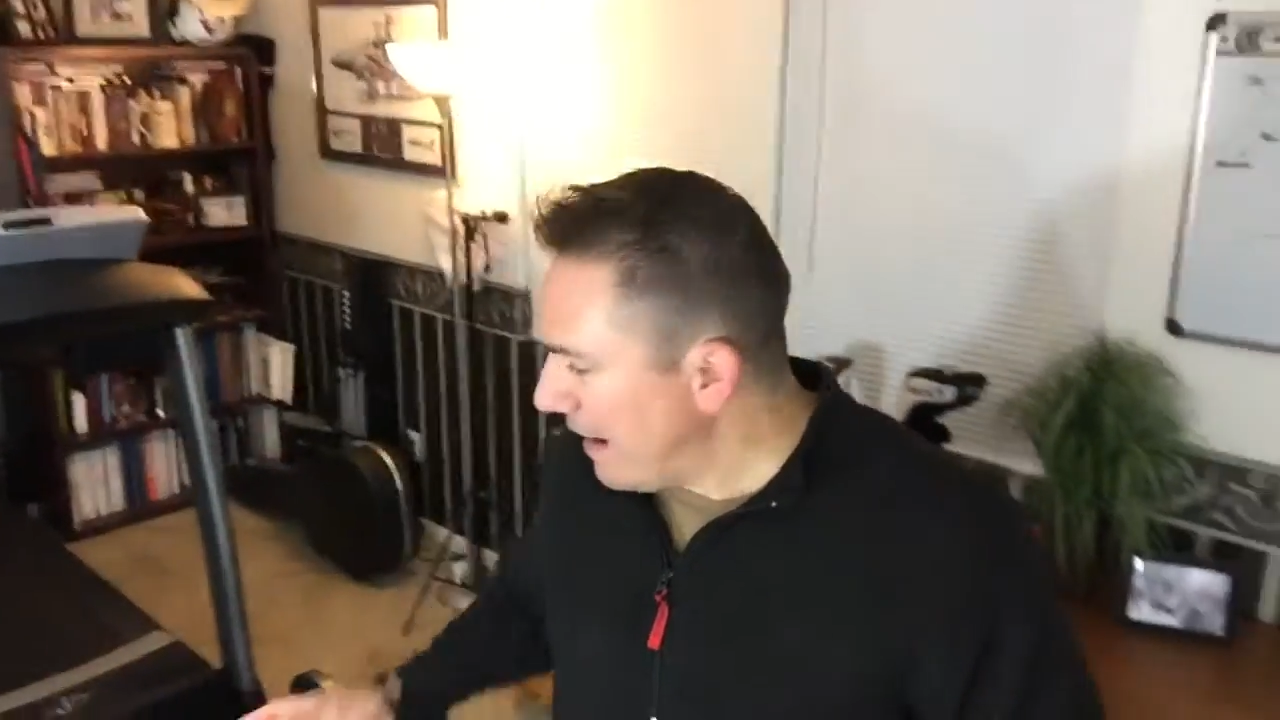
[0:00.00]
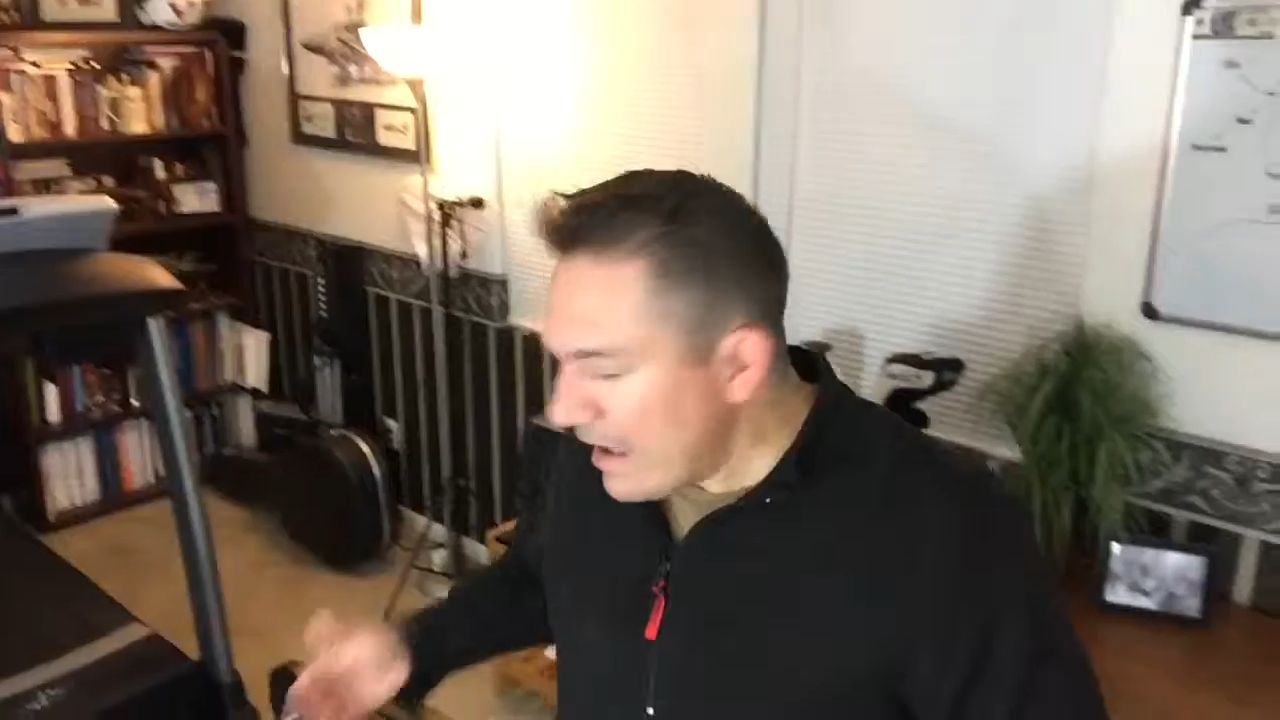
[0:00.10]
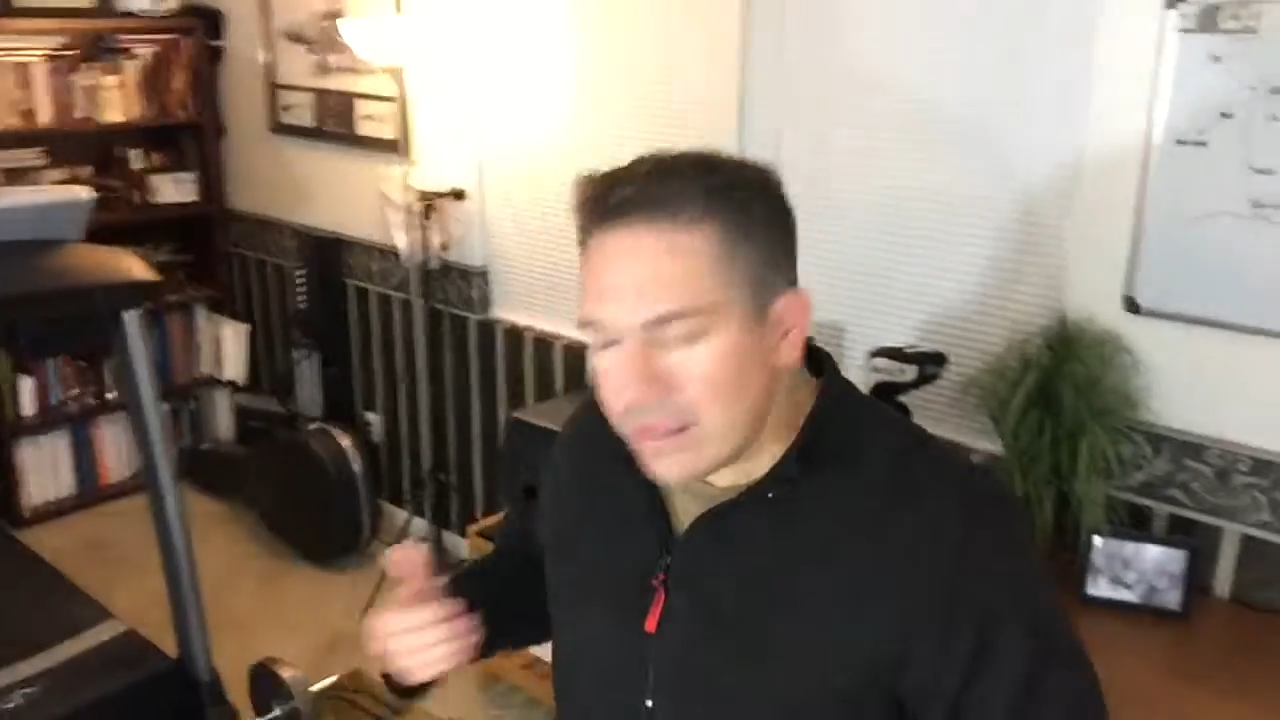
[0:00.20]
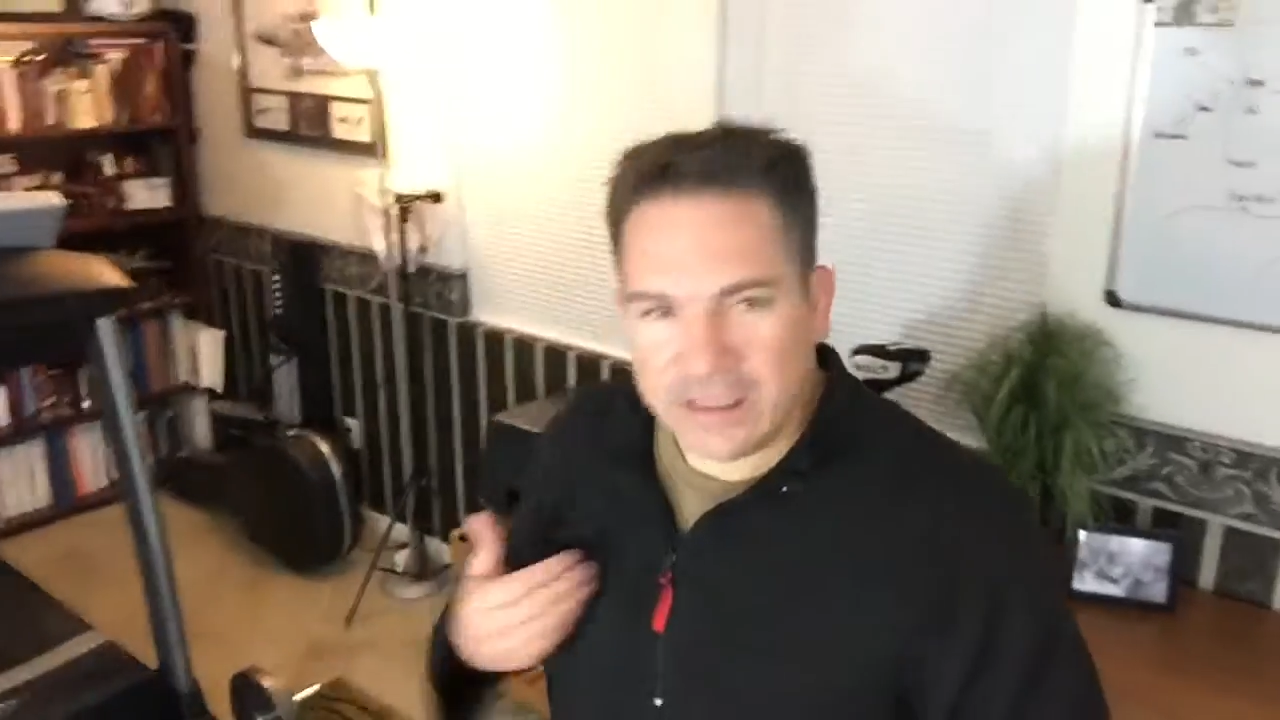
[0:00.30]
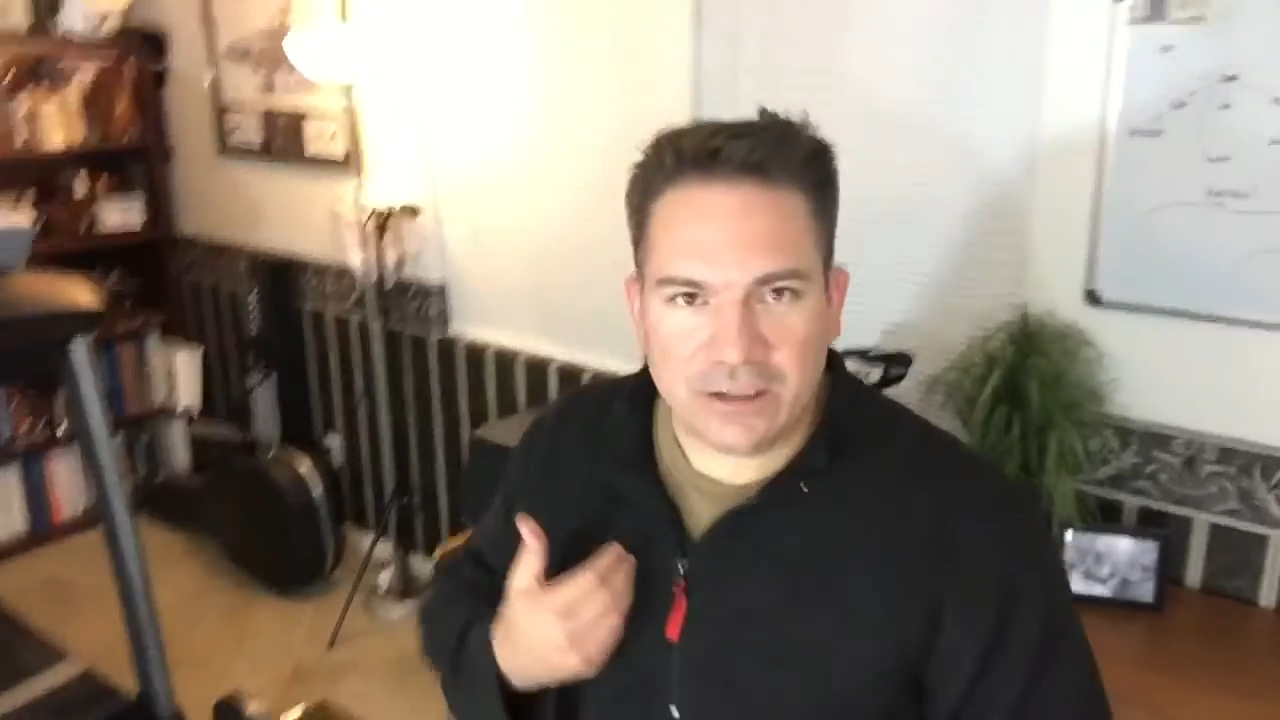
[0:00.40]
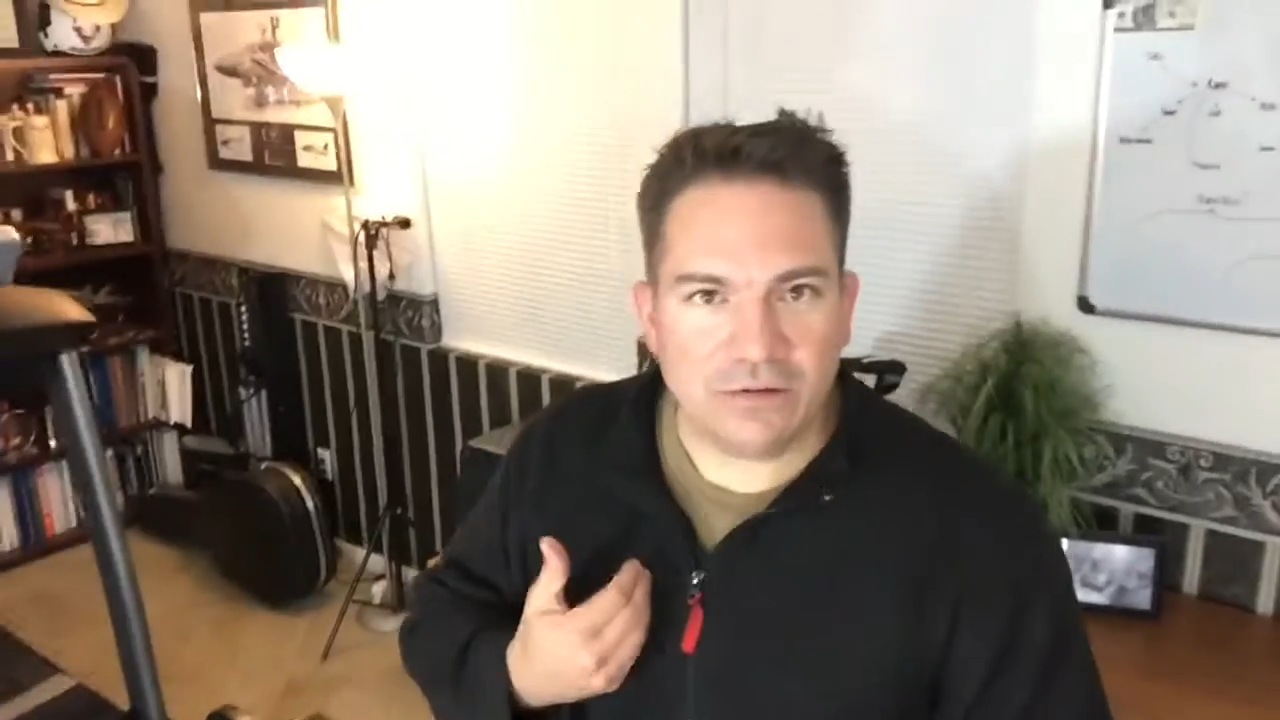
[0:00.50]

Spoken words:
I think